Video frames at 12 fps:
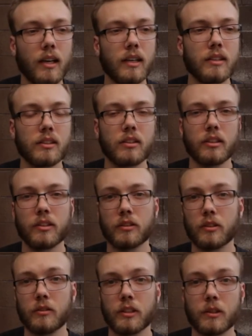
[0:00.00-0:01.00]
I just learn
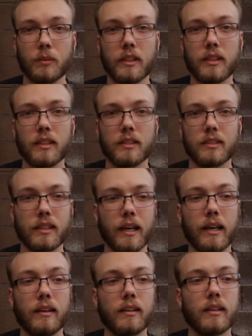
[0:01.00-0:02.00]
through experience,
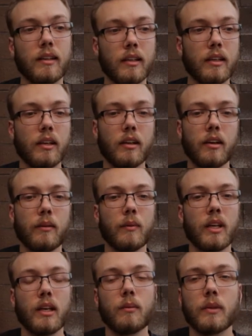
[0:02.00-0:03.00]
and you know, it
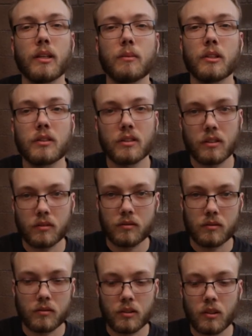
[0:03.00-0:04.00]
may not be the most
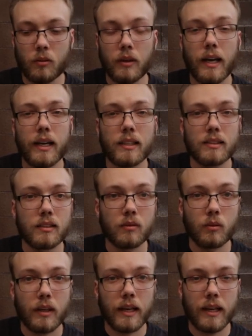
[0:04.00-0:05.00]
correct
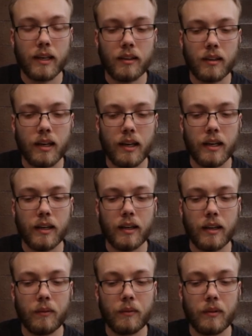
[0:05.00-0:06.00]
way.
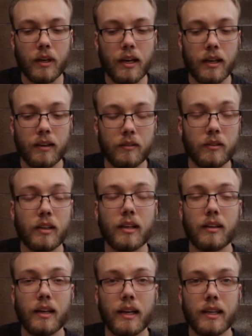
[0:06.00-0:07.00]
I
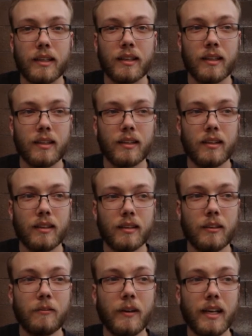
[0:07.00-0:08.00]
really like
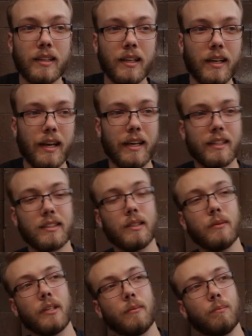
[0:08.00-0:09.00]
the fact that
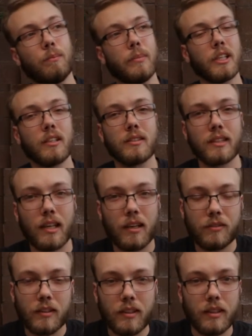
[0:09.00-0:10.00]
academia builds
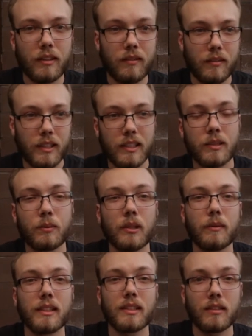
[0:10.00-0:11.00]
off of the
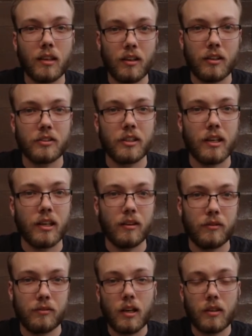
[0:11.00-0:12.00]
experiments and knowledge
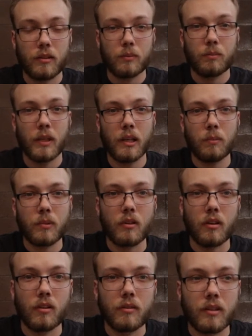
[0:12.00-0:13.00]
of other
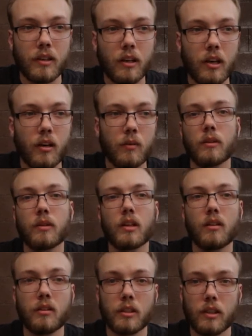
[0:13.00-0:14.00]
people. You know, you want
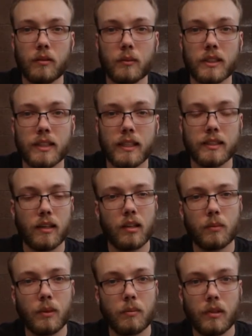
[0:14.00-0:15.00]
to learn mistakes that
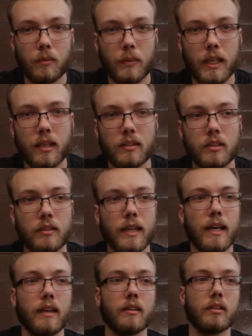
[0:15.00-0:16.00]
other people have made so
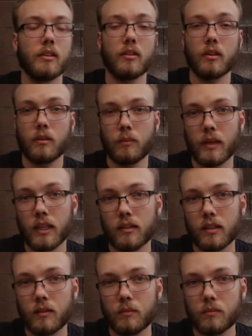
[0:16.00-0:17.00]
that you don't make
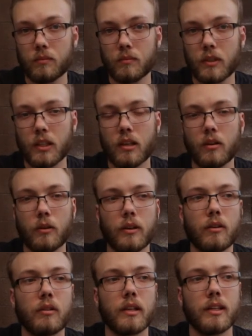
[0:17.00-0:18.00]
them. You know, we
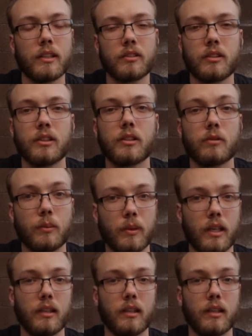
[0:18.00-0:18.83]
don't want history to repeat